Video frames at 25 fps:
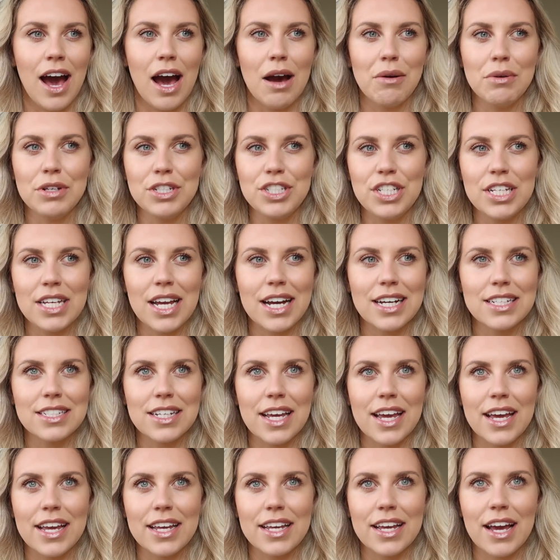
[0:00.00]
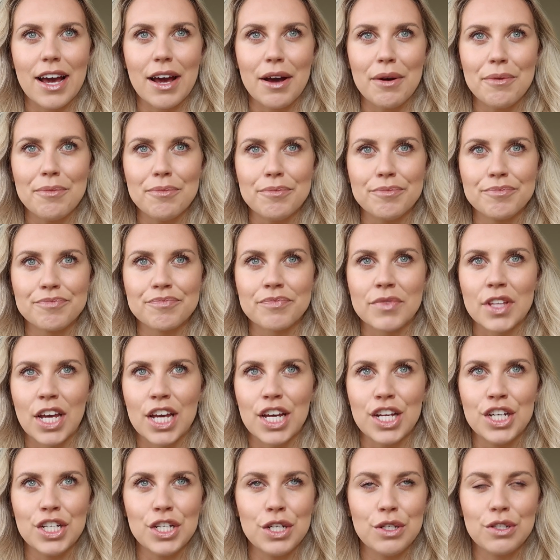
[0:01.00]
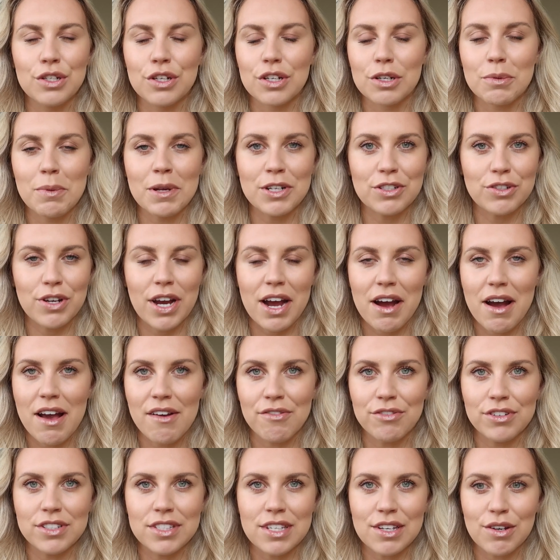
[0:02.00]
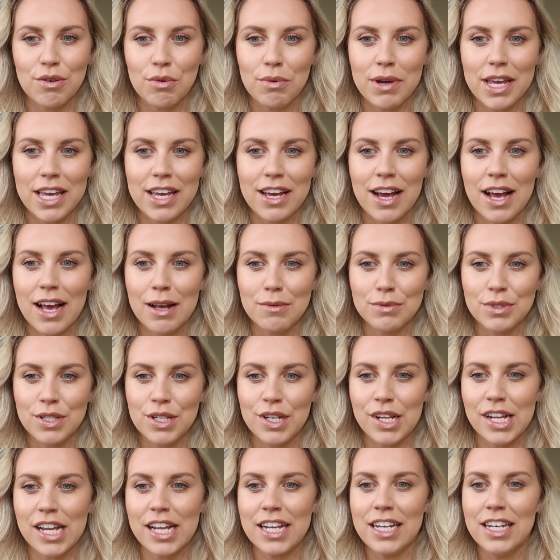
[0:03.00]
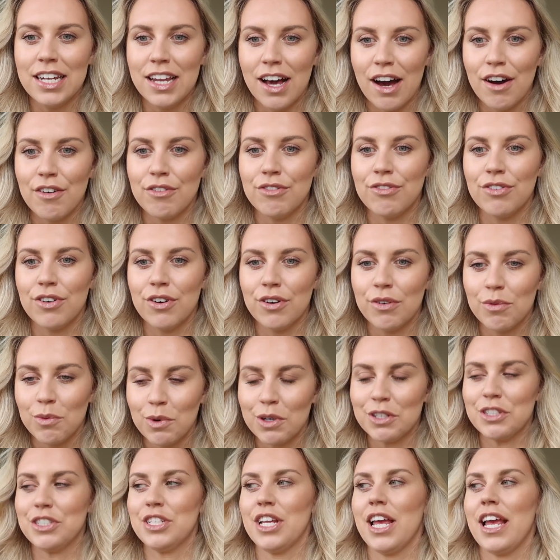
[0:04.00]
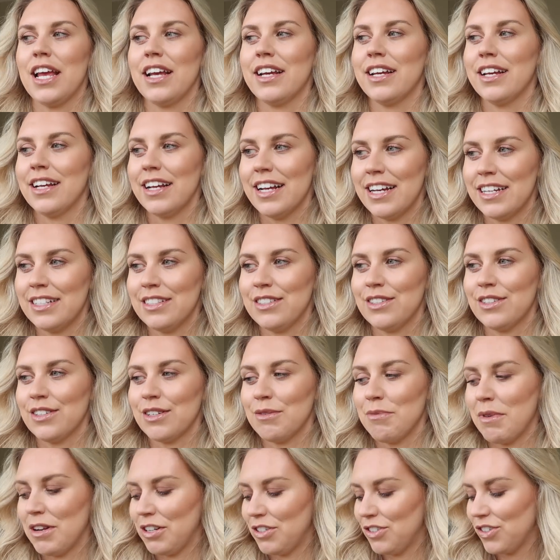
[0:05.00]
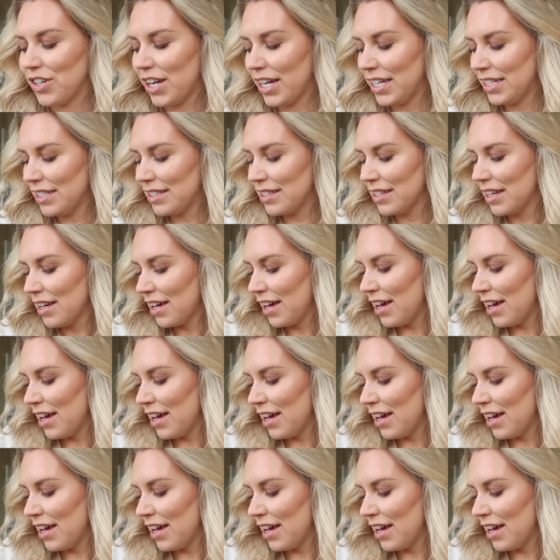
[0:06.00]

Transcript: I wish he had a um, new documentary out every single week. I absolutely love watching his documentaries.